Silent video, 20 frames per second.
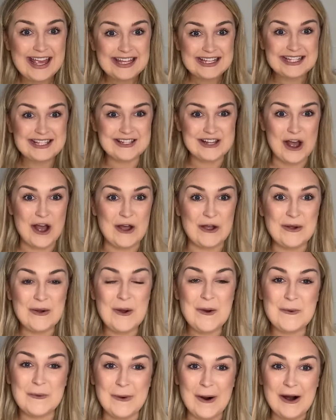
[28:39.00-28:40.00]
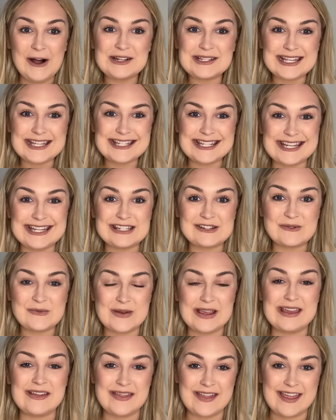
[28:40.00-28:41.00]
So what did
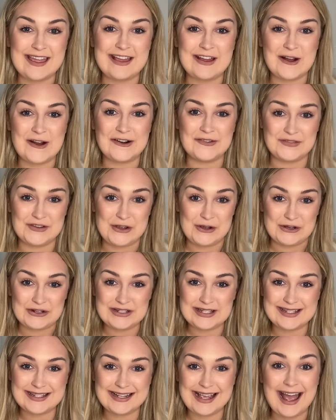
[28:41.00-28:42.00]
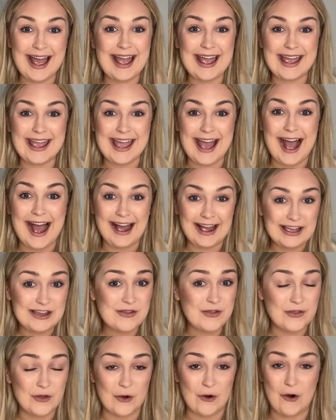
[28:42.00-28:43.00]
we think of Yusk? I
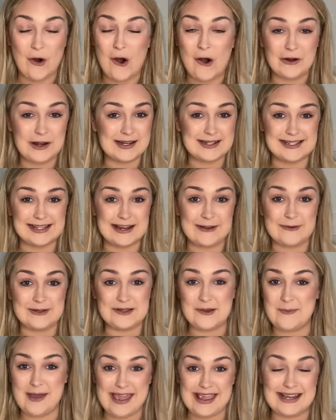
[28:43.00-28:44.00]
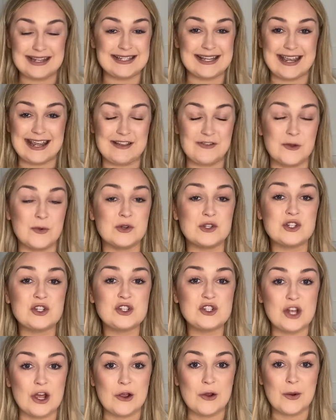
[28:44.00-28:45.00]
thought honestly it was amazing. There was
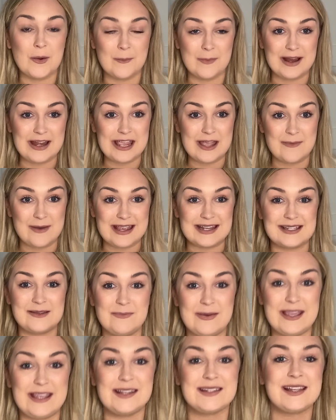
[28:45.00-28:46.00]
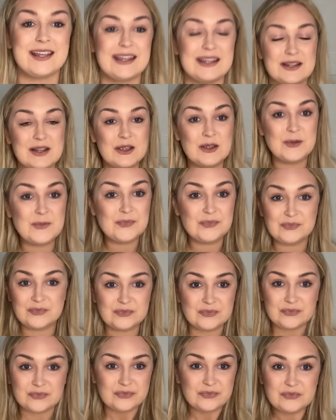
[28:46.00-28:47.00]
so many amazing pieces
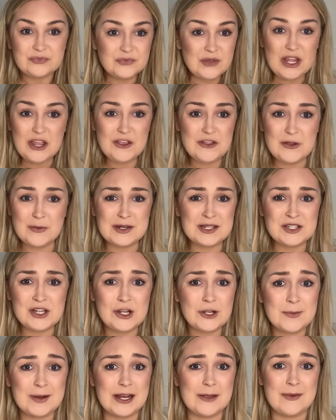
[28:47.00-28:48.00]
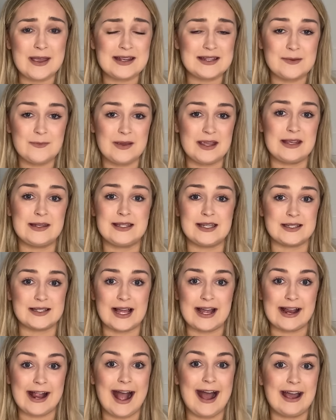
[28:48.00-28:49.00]
there were so many amazing pieces
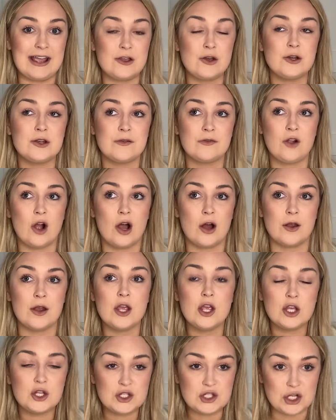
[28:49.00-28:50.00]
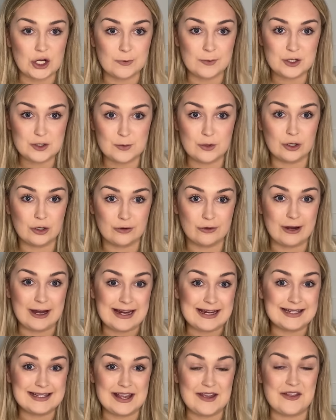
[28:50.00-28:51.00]
like I could have gone so much more
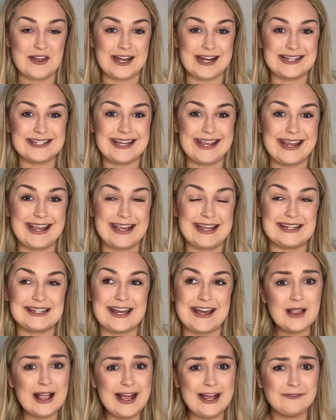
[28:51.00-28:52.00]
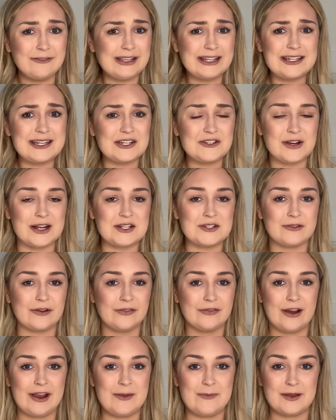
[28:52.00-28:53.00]
crazy than I did uh, I really did try to
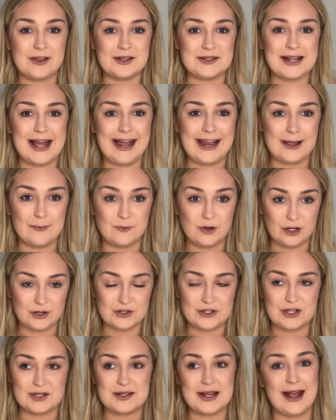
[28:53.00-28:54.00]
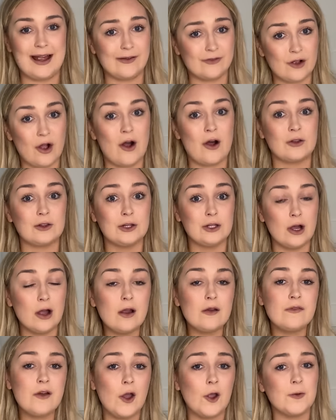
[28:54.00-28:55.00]
refrain because I am conscious I've got a lot
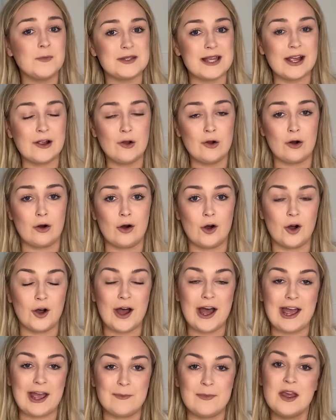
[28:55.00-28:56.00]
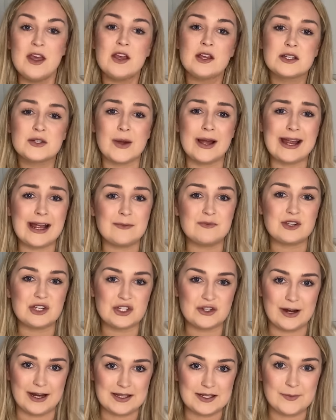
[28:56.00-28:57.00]
of home decor um so I am just
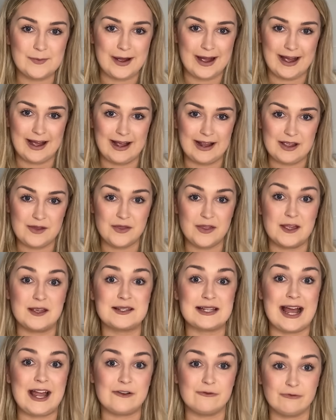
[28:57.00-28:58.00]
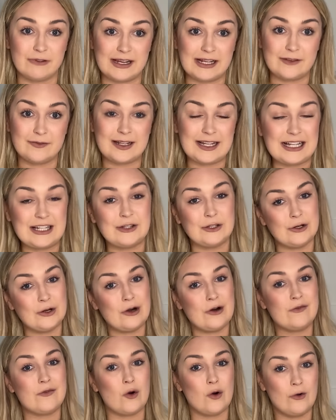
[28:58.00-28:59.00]
trying to buy things that I really really
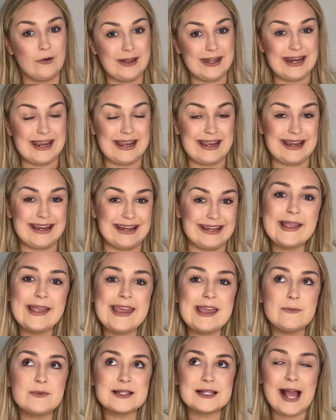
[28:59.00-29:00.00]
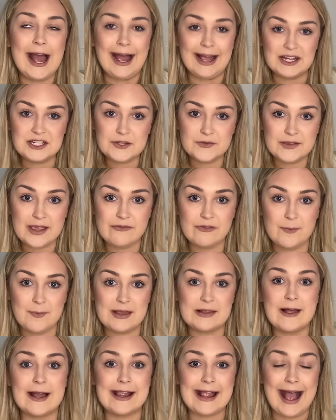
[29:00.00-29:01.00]
love or need it was kind of giving me
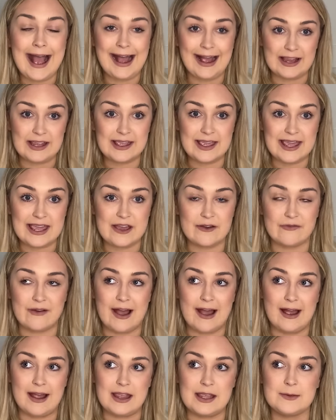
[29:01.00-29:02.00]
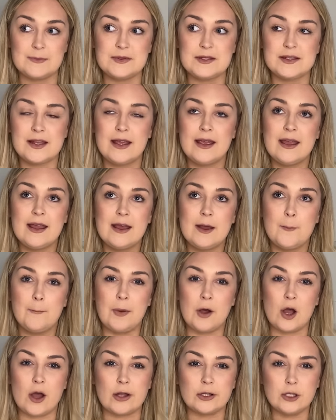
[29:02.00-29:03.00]
like Ikea vibes
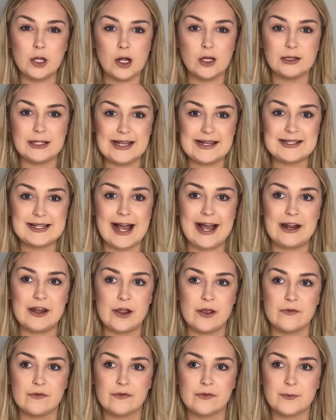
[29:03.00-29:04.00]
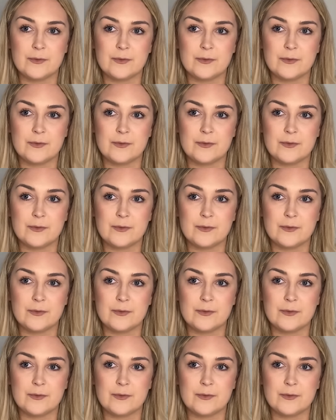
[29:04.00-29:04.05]
but a lot less kind of